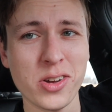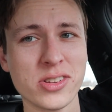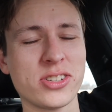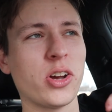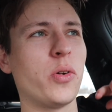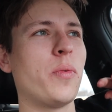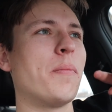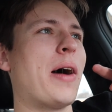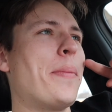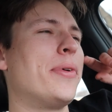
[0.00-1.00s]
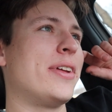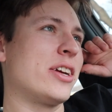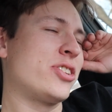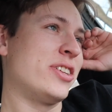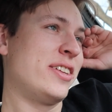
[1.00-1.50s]
So my
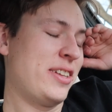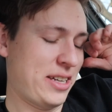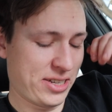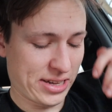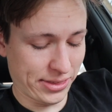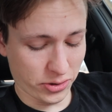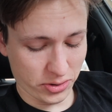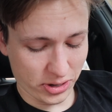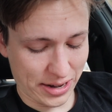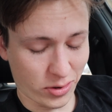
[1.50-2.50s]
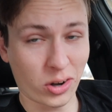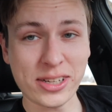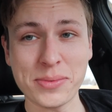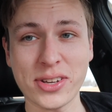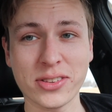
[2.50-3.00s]
prediction is that they're gonna have a hard
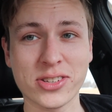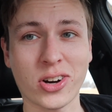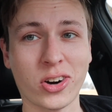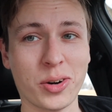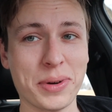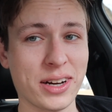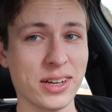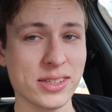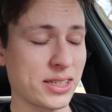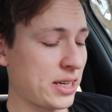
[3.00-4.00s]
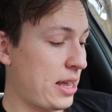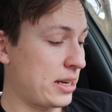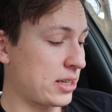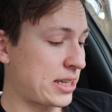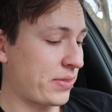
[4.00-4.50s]
time selling this car because
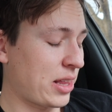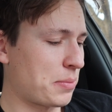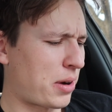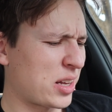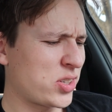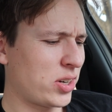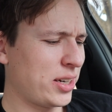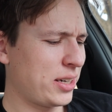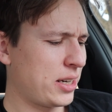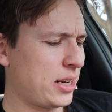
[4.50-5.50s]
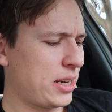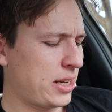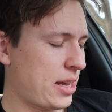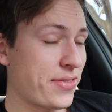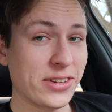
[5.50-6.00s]
it does a lot of mods on it,
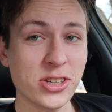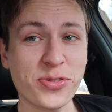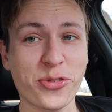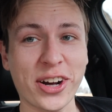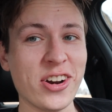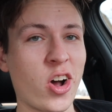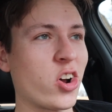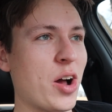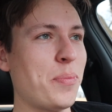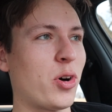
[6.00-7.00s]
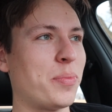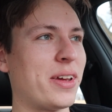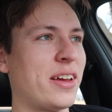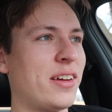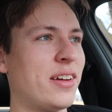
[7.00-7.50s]
and they just freaking hung up on
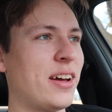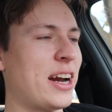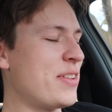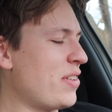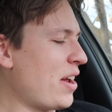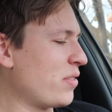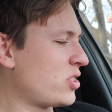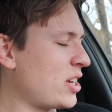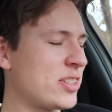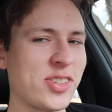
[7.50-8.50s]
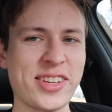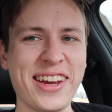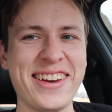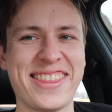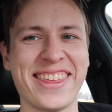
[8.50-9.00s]
me. I didn't even have a chance to say
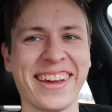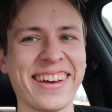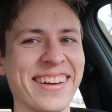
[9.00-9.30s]
anything.